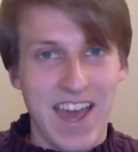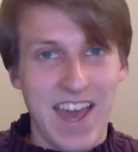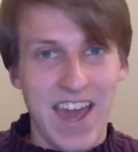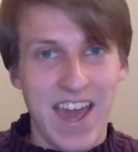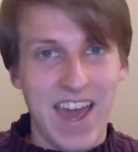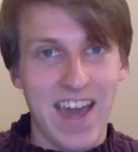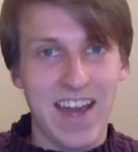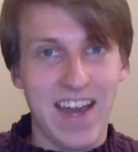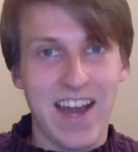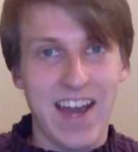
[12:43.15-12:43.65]

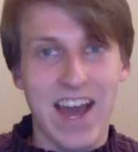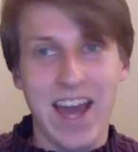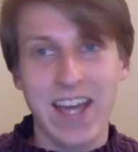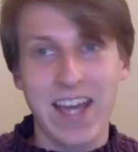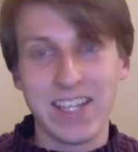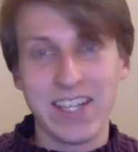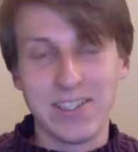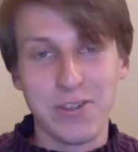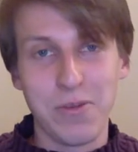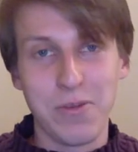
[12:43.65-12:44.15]
And I
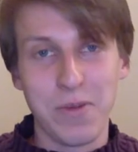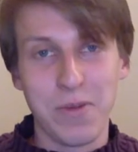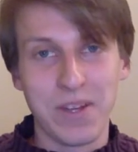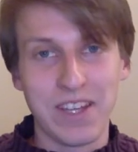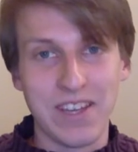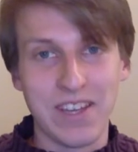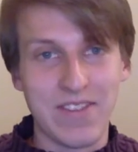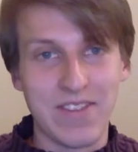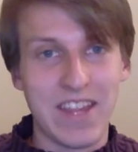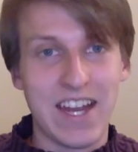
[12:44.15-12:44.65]
do
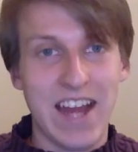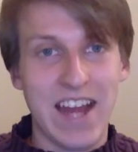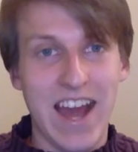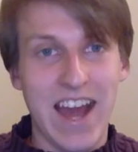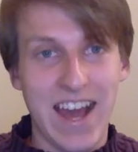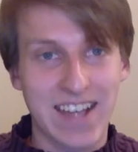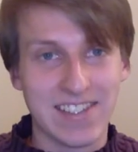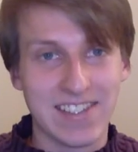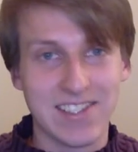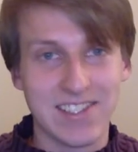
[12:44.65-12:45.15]
believe that it
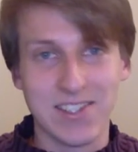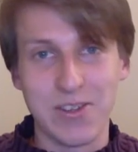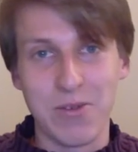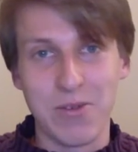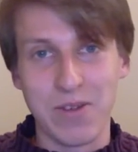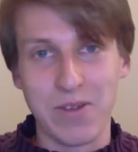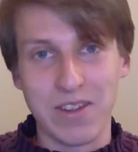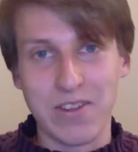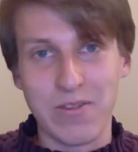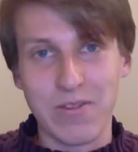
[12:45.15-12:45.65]
has to do
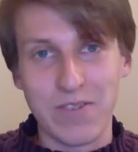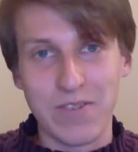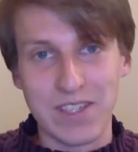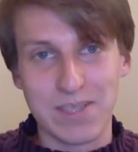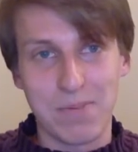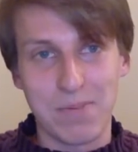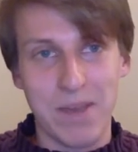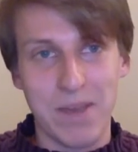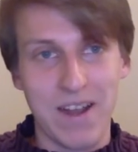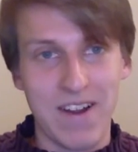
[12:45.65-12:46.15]
with Luffy's
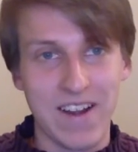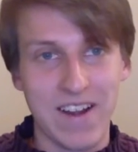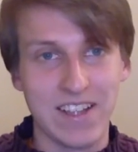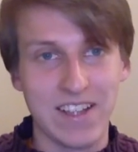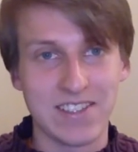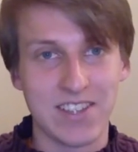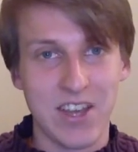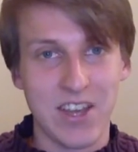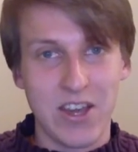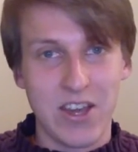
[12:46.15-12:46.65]

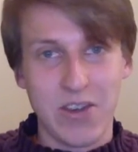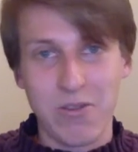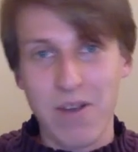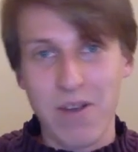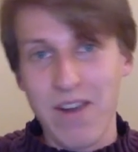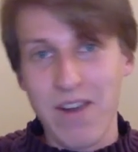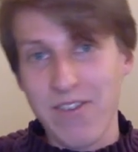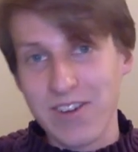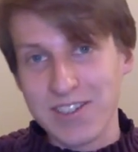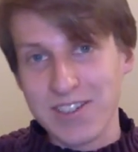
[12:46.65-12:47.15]
parents,
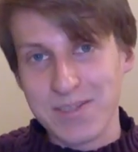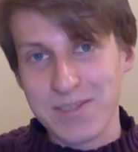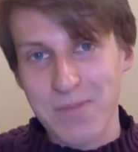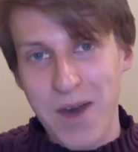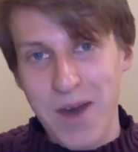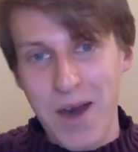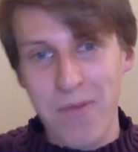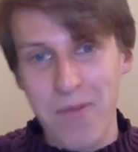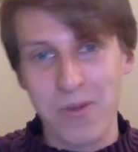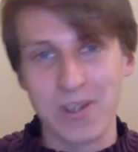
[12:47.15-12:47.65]
whoever his
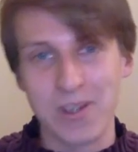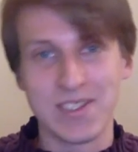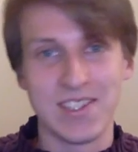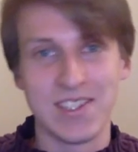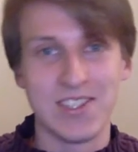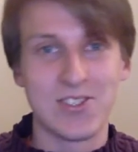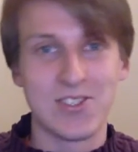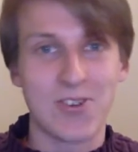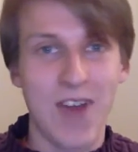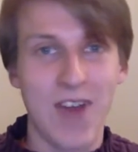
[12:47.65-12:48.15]
mom was
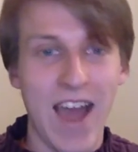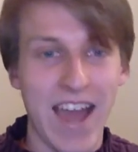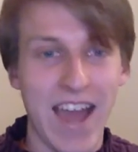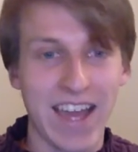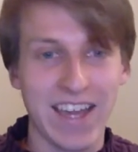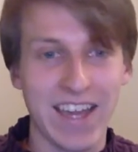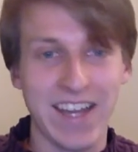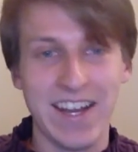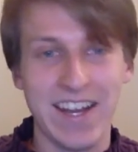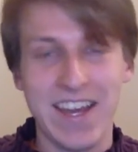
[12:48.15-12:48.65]
in
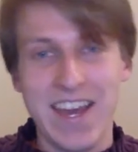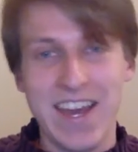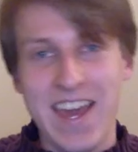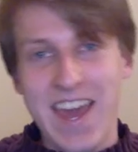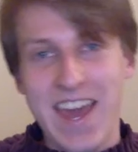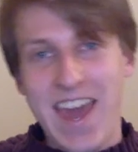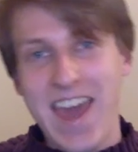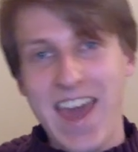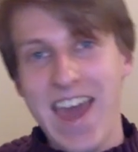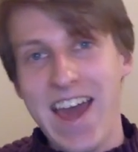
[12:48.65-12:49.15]
Dragon.
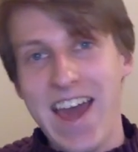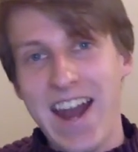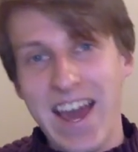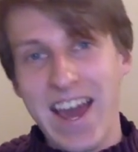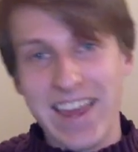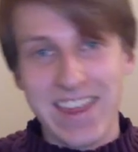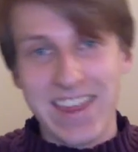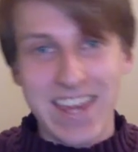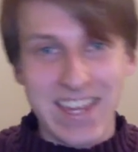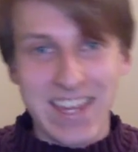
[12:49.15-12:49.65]
And I
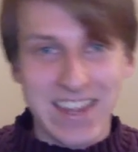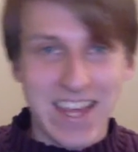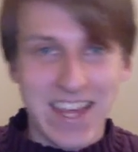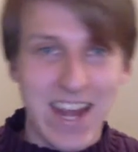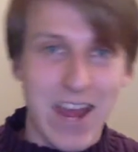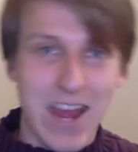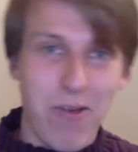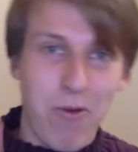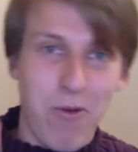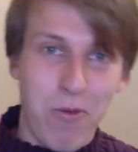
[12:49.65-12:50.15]
think that
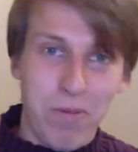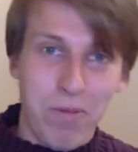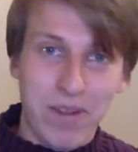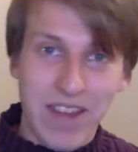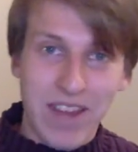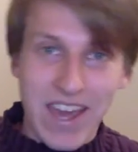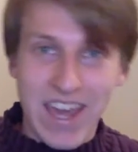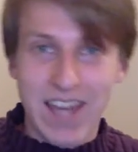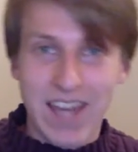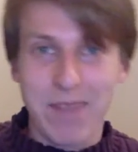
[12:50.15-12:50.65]
it will
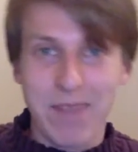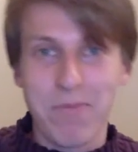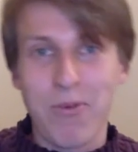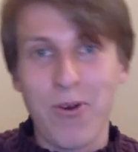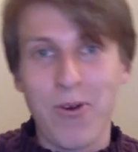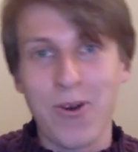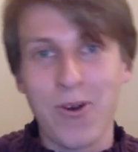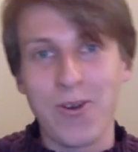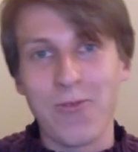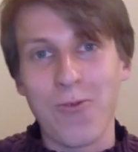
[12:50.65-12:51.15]
play an
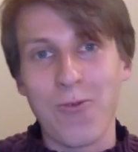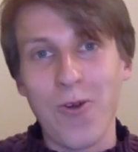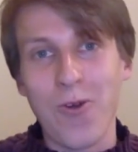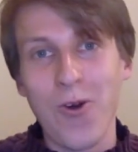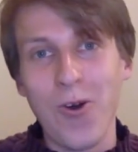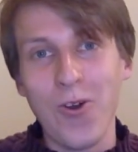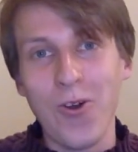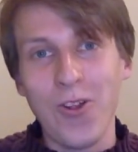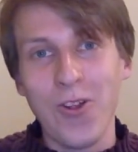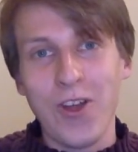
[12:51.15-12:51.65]
important
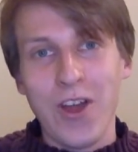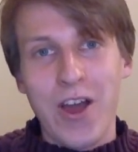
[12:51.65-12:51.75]
role